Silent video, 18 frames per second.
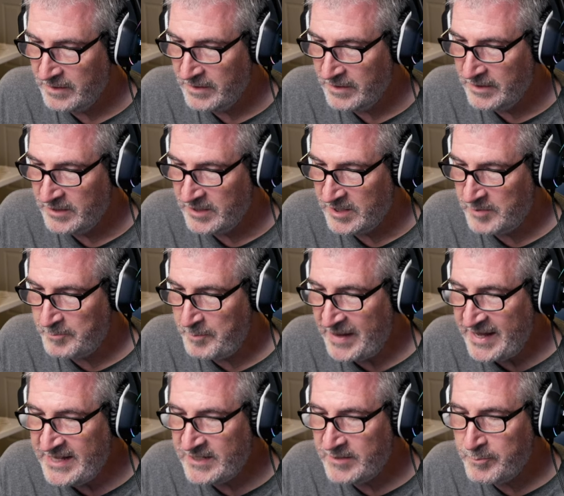
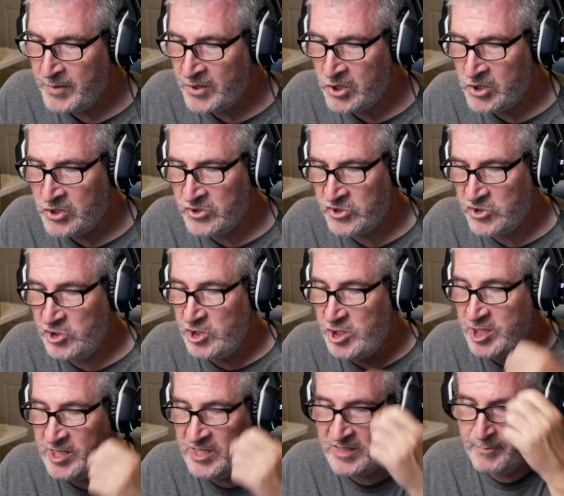Spaceballs,
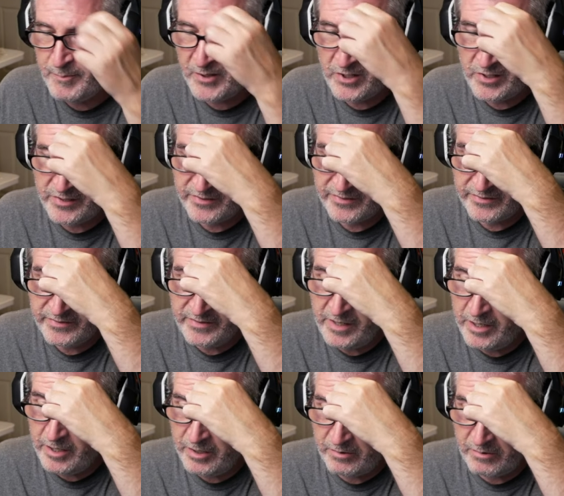cheese balls.
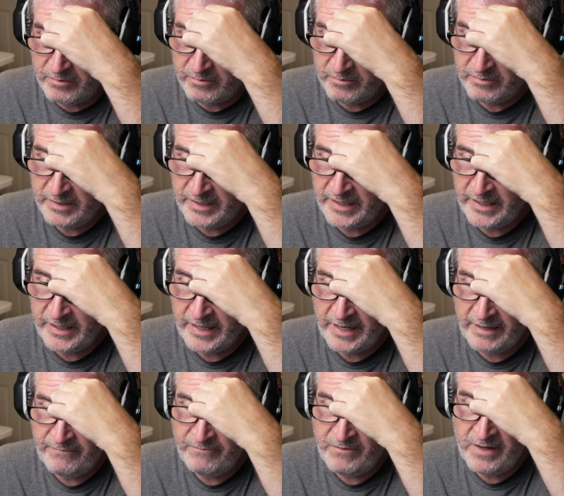No,
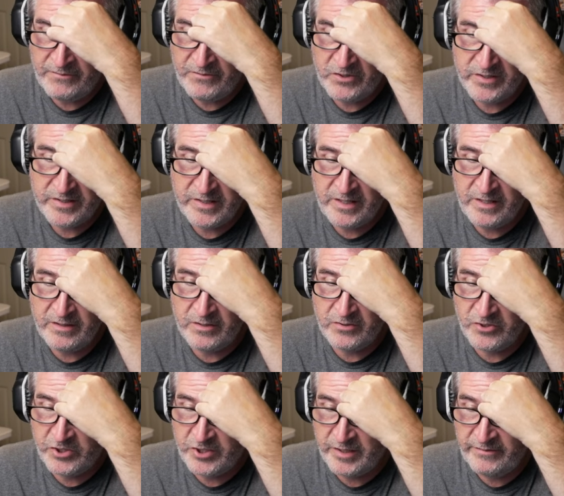I've never seen
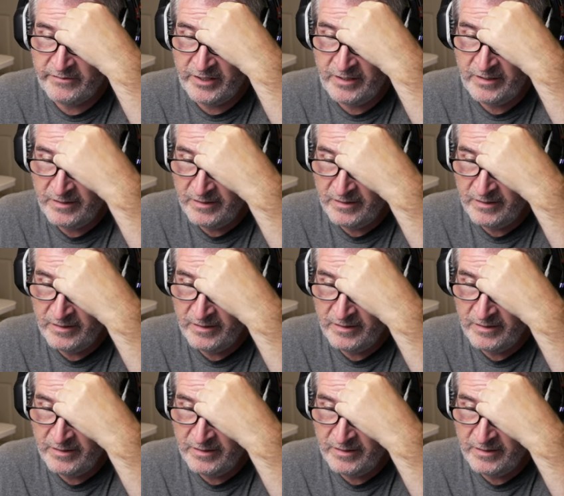those, Chevy.